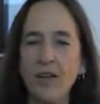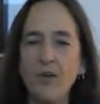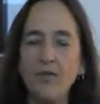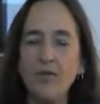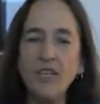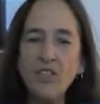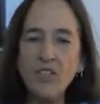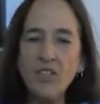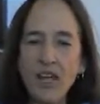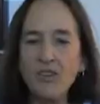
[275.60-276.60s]
Please
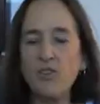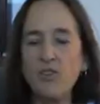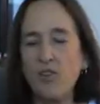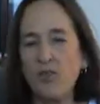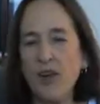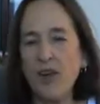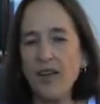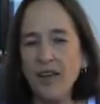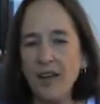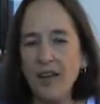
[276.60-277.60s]
take the survey
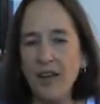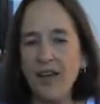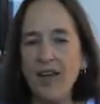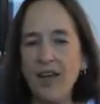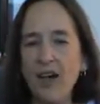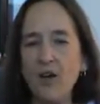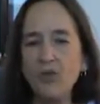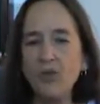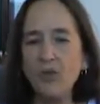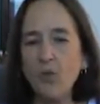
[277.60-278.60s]

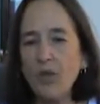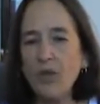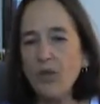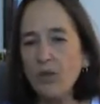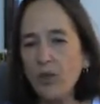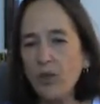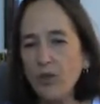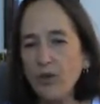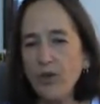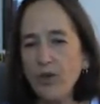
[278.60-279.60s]
so that we can
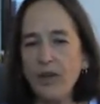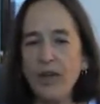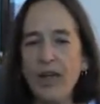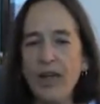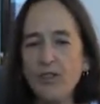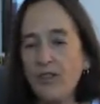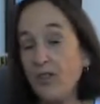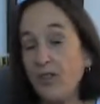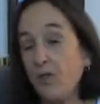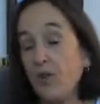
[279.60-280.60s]
learn as
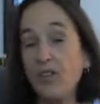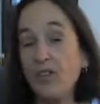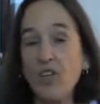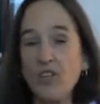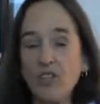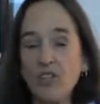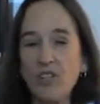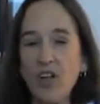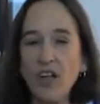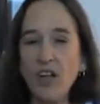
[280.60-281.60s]
an organization that's
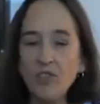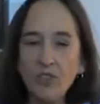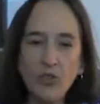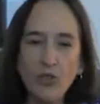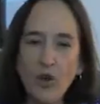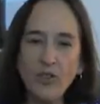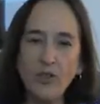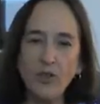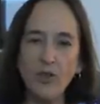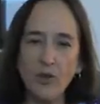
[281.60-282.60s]
constantly trying to
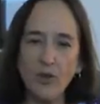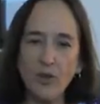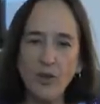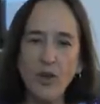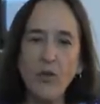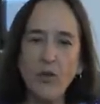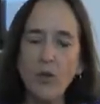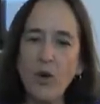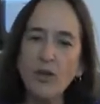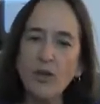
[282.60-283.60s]
learn. We
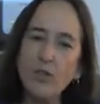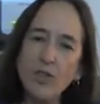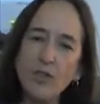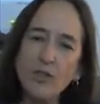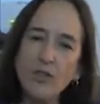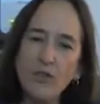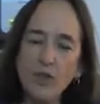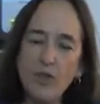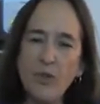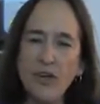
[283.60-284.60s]
want to look at the
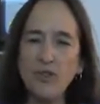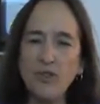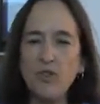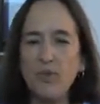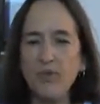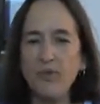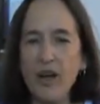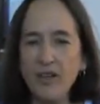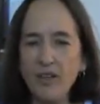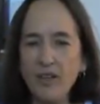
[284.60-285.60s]
feedback that you provide
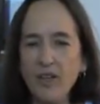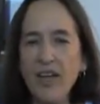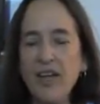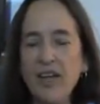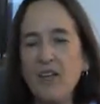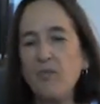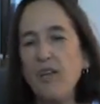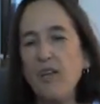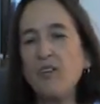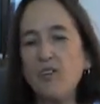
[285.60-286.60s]
us and then make
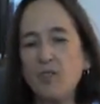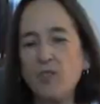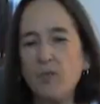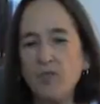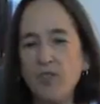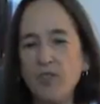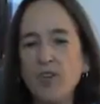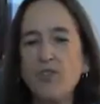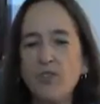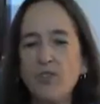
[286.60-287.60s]
adjustments
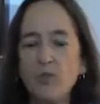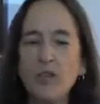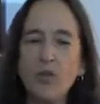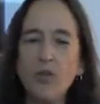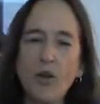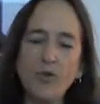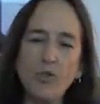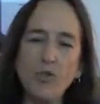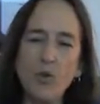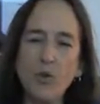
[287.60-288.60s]
so that we can offer this
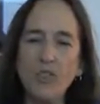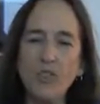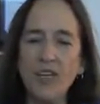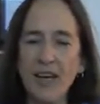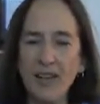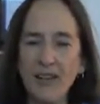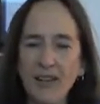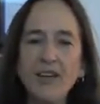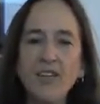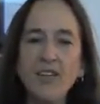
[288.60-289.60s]
course again
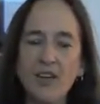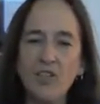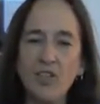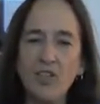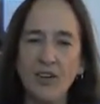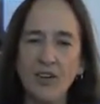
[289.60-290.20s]
next year.